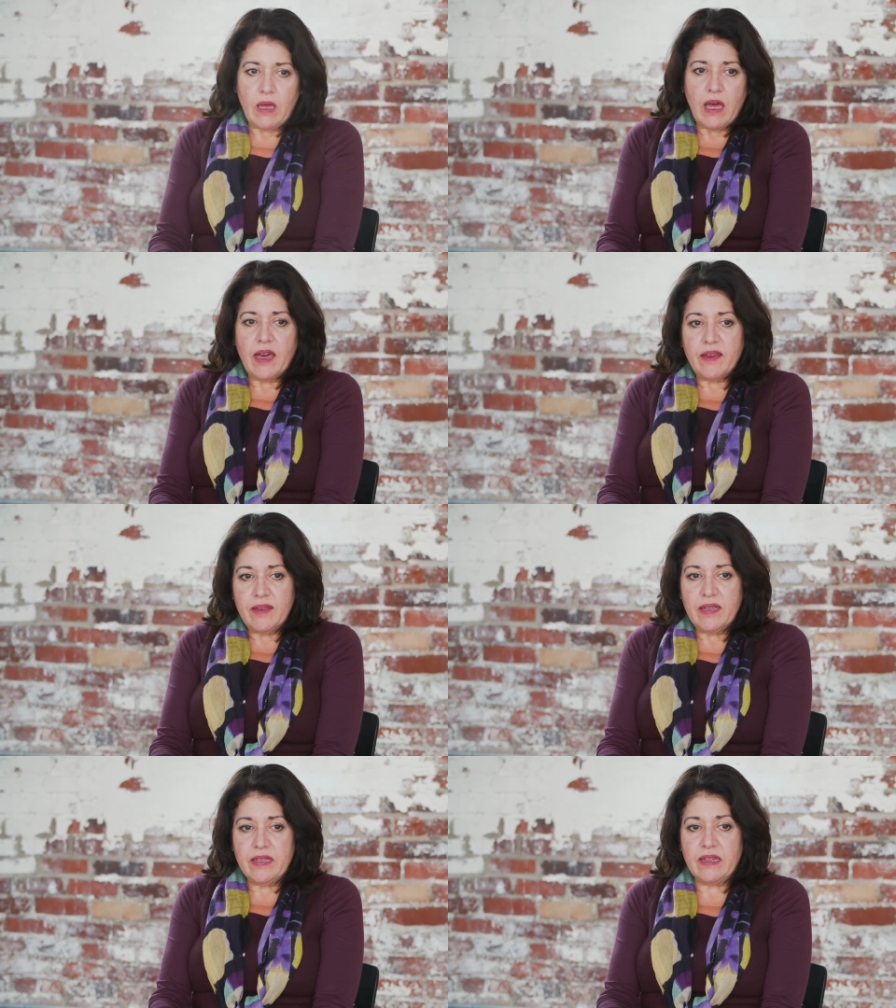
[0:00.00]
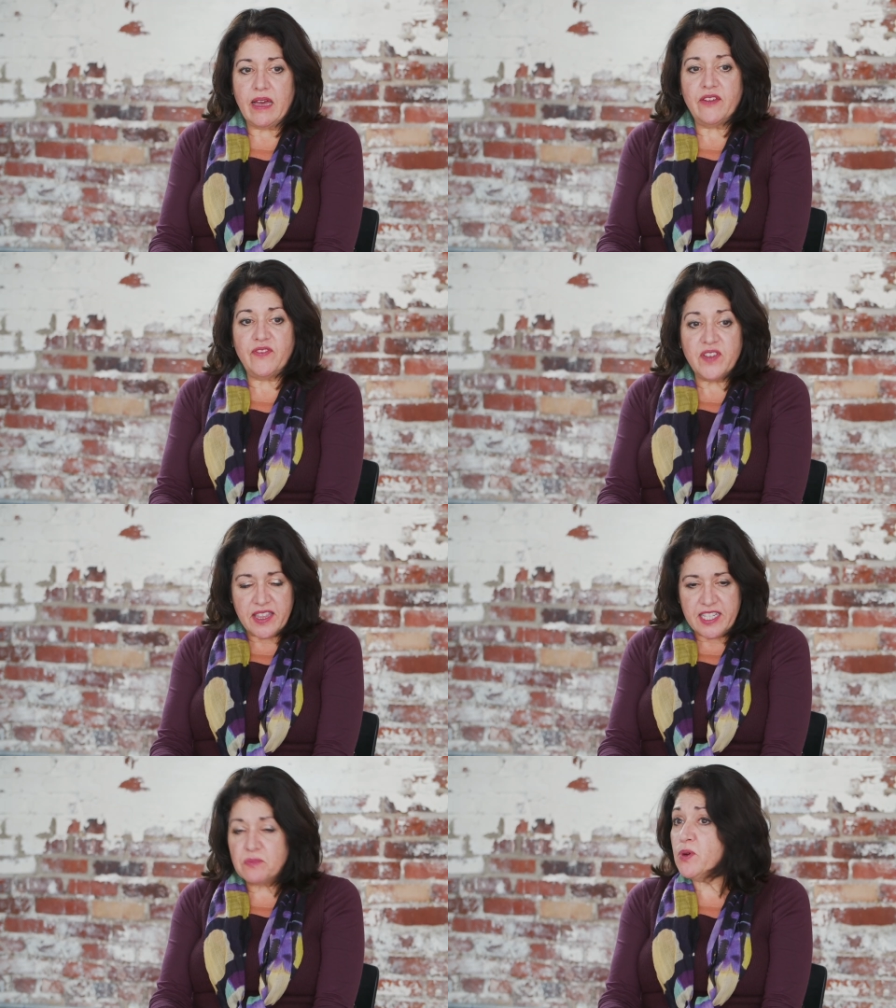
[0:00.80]
I, I feel
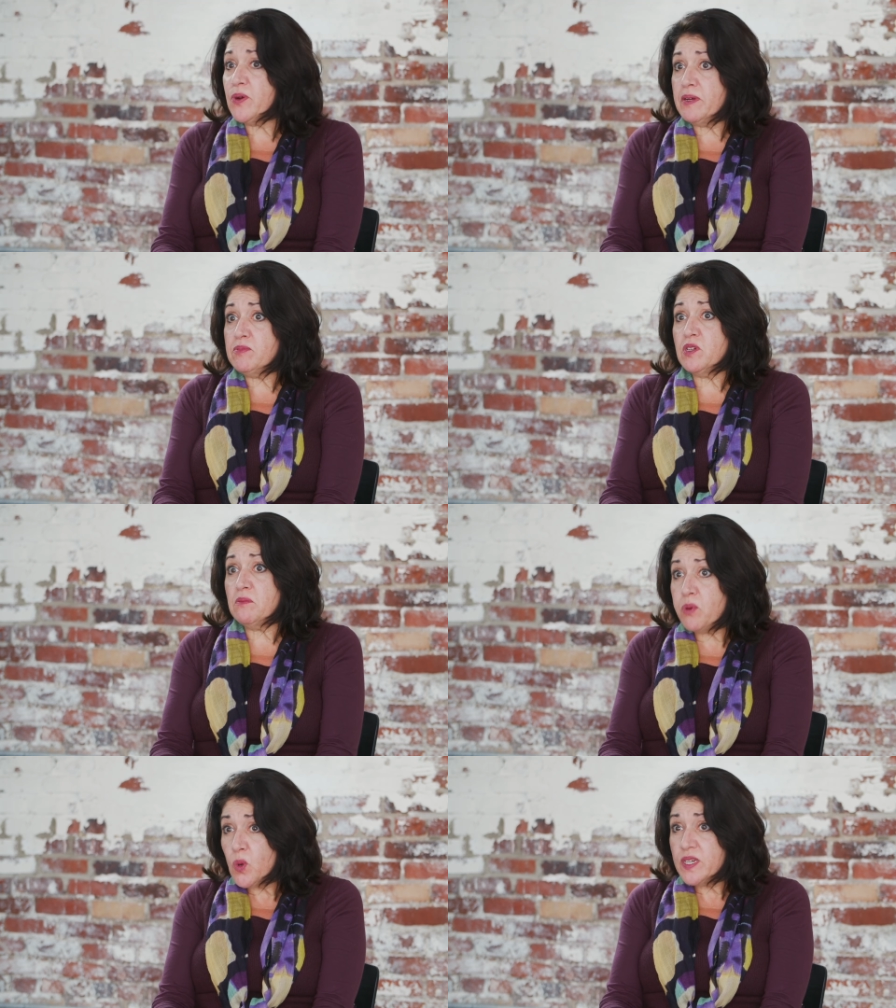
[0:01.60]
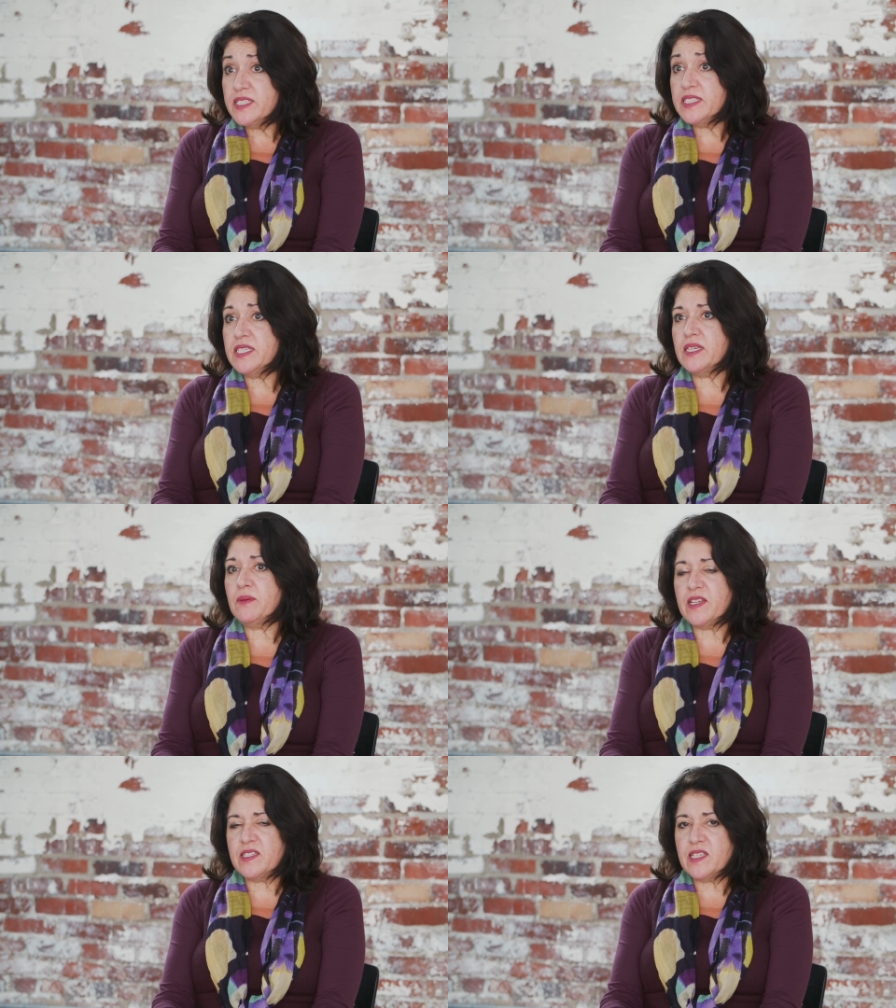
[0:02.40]
these programs are important
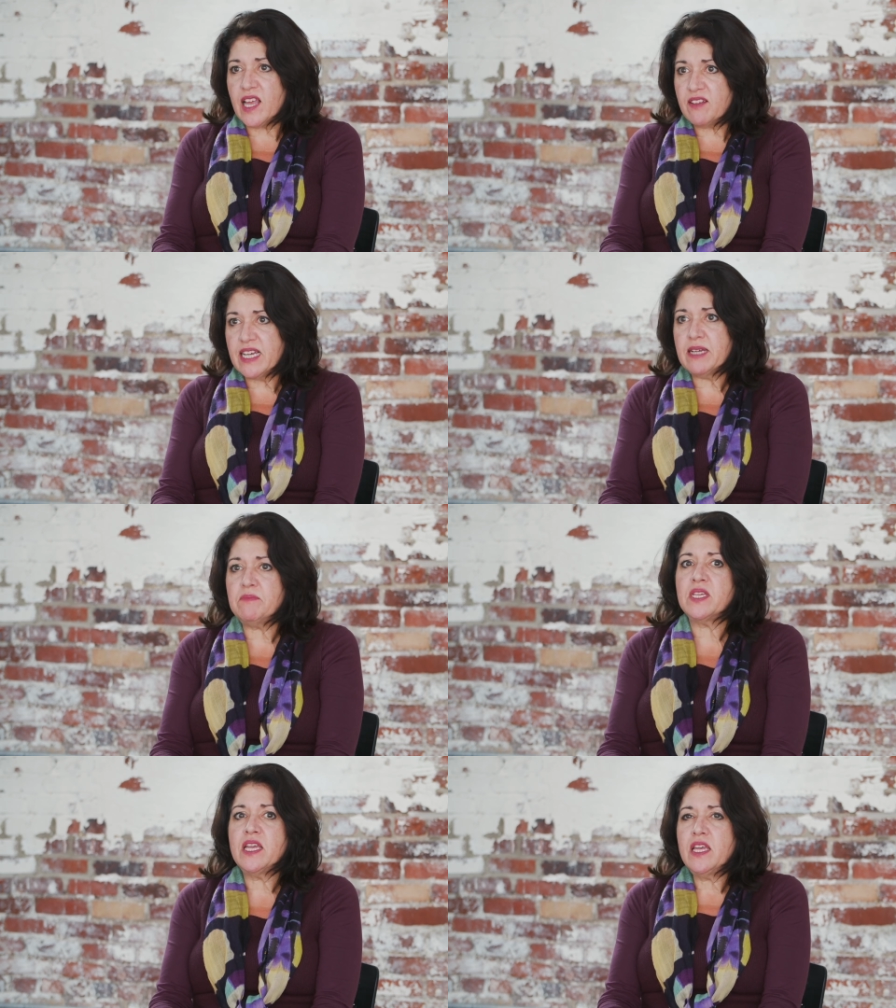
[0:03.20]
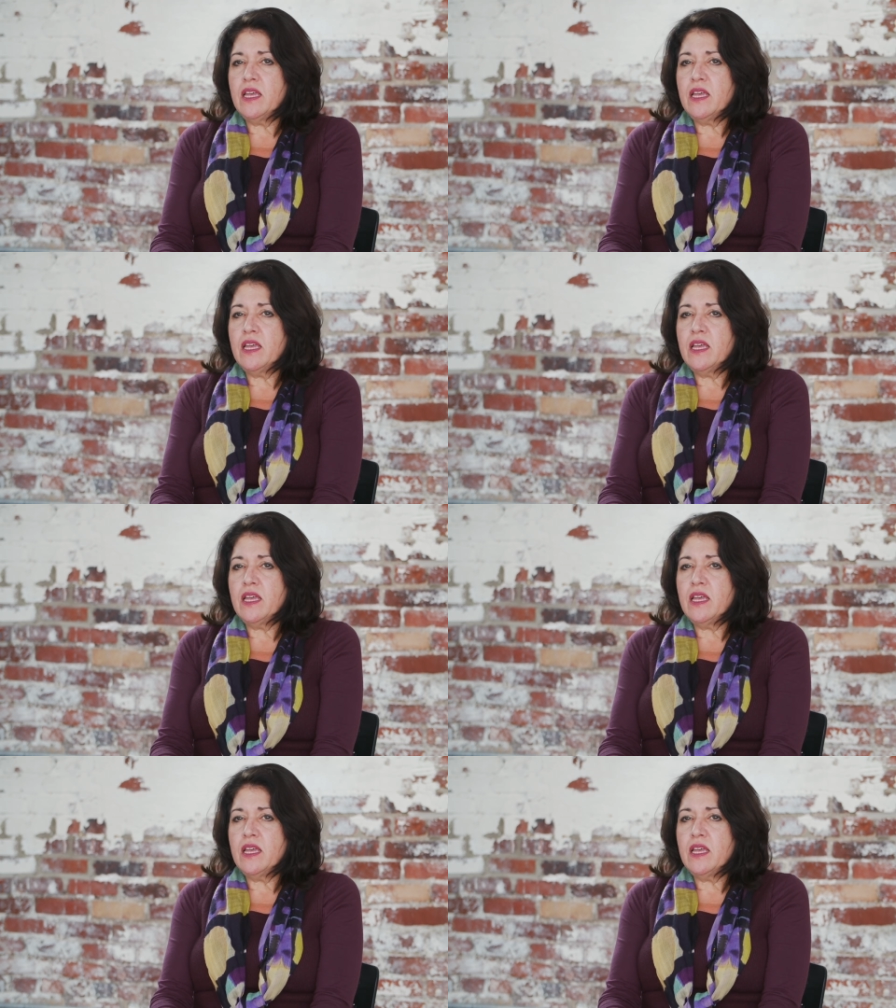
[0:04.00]
because a lot of times